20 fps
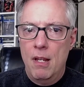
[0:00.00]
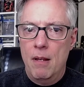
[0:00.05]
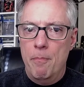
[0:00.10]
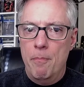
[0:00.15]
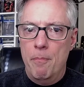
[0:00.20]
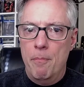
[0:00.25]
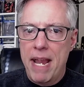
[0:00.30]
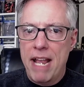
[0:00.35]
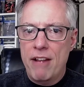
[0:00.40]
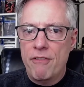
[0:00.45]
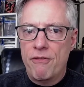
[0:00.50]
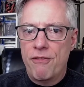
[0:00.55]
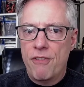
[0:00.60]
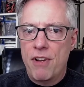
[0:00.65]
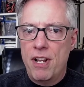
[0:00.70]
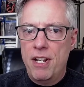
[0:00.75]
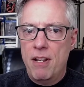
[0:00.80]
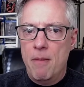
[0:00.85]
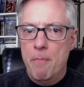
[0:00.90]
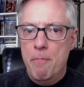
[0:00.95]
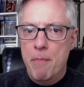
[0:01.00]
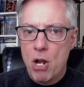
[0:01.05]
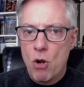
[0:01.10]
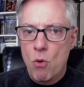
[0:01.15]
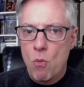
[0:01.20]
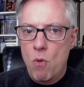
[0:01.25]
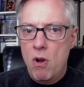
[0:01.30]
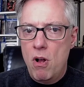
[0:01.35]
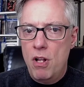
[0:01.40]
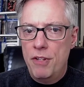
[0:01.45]
Manfred
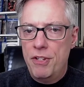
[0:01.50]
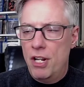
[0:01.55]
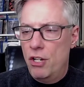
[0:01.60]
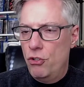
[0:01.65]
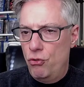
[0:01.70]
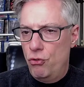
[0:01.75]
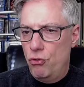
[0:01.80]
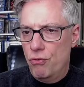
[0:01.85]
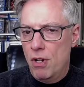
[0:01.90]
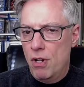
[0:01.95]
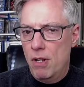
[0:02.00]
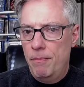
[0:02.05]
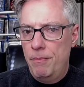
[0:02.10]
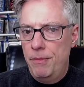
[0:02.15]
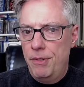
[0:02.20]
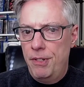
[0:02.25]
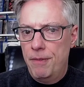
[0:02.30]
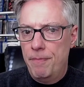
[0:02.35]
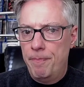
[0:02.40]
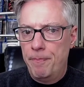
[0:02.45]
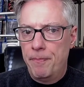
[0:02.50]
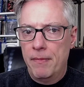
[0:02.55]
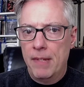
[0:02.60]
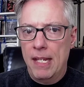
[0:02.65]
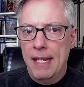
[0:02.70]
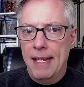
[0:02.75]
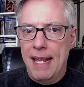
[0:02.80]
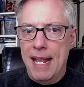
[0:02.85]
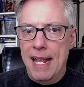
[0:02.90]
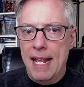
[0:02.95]
Merwald on drums,
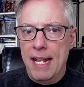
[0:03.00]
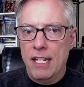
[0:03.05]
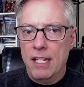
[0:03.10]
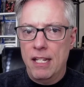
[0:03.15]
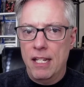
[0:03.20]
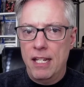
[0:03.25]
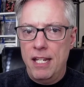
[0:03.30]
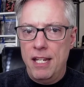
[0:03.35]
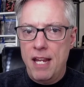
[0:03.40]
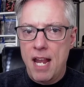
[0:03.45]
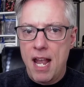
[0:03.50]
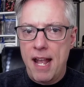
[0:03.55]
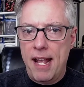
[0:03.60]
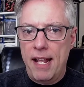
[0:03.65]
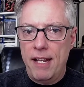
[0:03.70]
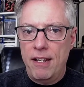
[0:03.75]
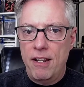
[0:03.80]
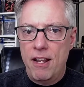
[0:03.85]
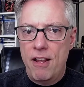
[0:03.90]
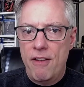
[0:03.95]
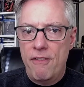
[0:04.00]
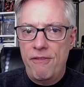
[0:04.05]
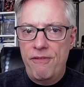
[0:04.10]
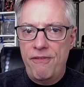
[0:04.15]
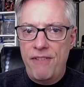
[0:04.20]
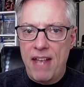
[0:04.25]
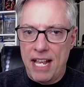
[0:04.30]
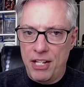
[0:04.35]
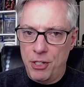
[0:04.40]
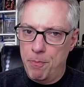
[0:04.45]
and Jan
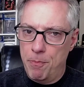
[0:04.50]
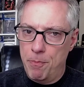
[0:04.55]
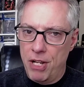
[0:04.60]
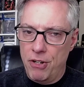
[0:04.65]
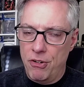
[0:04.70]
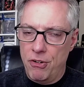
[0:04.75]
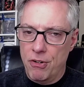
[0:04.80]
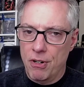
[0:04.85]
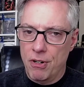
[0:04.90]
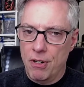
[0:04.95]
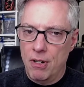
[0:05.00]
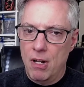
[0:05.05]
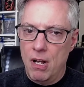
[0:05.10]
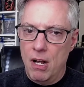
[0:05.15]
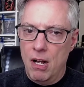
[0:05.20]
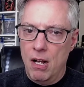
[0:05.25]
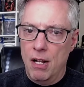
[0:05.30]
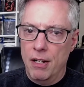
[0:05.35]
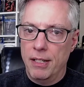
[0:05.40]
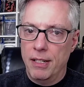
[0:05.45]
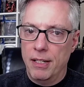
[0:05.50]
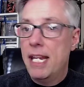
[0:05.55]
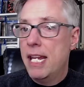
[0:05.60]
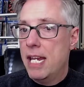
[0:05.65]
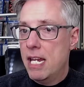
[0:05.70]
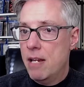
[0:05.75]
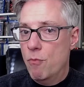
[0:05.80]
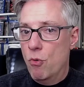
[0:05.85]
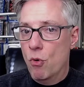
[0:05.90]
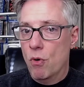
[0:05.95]
Fassbender on
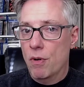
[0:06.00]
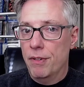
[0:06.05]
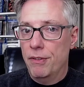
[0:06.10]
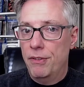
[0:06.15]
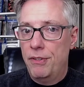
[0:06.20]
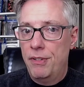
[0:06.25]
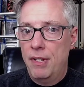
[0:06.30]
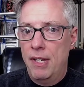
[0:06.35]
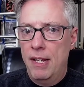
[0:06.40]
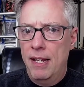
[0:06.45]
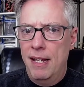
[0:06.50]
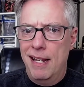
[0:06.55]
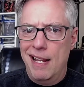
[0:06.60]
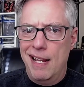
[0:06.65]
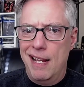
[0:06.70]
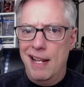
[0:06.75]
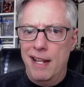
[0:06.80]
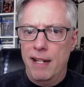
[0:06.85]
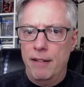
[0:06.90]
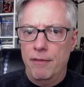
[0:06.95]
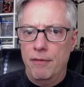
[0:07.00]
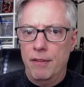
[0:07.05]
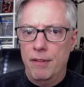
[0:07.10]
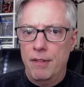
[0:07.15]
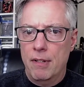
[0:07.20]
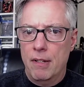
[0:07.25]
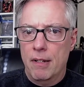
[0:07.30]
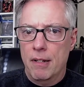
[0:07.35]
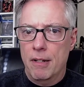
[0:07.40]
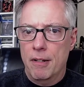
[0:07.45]
keyboards. And
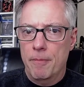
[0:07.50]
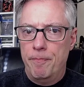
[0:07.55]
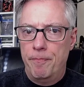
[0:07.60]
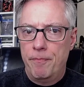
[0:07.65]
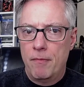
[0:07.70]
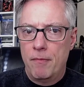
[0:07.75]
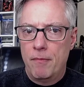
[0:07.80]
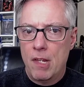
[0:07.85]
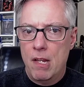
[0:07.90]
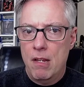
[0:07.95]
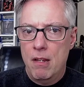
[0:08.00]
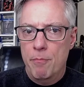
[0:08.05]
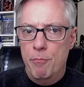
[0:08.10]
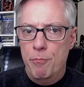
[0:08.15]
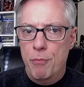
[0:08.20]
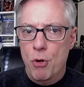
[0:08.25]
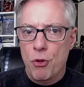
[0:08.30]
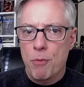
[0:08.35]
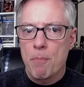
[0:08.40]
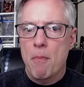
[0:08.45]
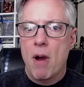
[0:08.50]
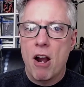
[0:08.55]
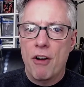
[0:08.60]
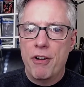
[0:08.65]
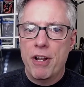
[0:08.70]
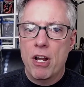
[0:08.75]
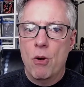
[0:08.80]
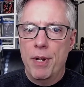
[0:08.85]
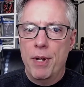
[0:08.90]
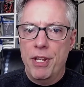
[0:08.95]
uh, both
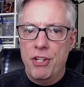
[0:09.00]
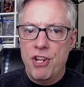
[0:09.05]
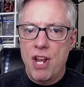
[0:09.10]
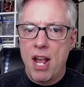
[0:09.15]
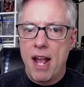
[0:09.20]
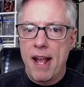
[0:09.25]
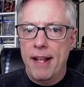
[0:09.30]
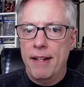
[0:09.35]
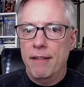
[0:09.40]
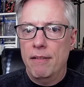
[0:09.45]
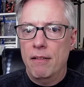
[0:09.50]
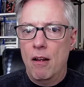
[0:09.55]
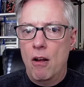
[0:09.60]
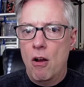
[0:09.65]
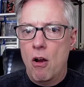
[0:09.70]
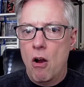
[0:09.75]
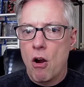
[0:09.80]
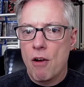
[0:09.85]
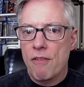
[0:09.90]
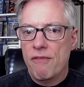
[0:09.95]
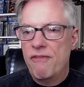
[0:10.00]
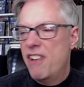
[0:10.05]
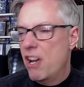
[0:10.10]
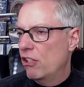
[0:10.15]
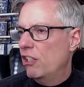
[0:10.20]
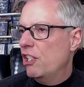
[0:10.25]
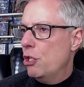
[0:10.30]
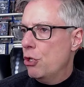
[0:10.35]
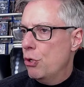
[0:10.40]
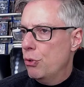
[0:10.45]
Mario and Jan are
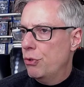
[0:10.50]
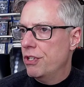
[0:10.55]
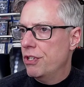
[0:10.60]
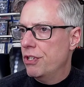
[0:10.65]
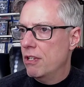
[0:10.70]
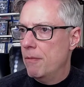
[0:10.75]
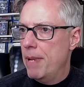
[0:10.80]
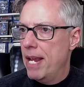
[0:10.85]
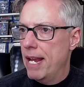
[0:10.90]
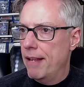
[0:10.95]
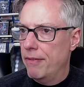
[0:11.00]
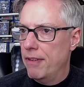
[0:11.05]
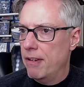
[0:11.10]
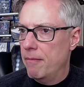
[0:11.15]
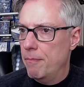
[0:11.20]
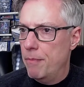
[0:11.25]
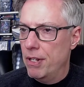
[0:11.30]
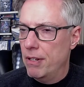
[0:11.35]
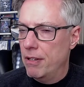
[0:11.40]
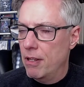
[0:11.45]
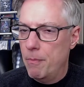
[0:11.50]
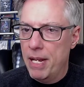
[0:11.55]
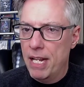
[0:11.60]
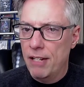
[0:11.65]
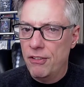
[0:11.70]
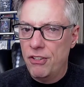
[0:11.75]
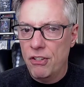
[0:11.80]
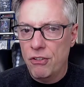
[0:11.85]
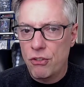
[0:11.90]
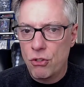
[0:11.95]
fairly new to the band. They've been in the
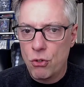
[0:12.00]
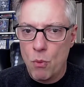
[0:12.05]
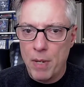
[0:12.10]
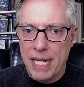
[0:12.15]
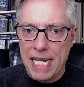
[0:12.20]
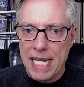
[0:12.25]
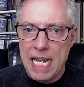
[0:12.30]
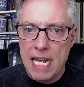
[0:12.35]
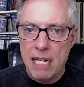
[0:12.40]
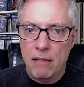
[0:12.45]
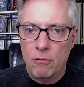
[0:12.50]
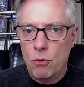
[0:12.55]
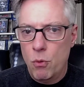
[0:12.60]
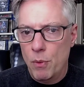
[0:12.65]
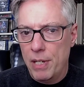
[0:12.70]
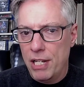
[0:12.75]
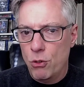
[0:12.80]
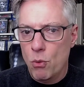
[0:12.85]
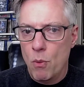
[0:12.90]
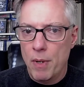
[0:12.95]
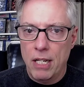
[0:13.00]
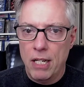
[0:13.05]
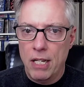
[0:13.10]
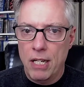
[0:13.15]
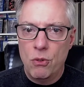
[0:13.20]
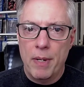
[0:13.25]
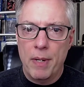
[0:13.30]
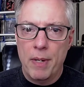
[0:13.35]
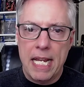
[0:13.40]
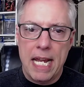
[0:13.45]
band since 20, 2020 and
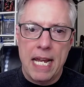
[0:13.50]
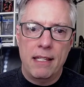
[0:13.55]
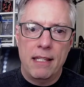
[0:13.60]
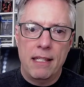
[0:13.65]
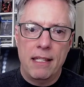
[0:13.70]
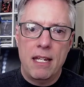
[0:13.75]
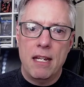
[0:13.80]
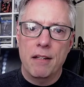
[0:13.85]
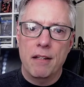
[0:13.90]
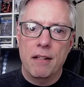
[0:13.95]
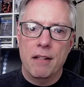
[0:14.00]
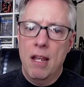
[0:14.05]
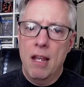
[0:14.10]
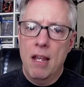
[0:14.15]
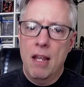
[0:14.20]
2018.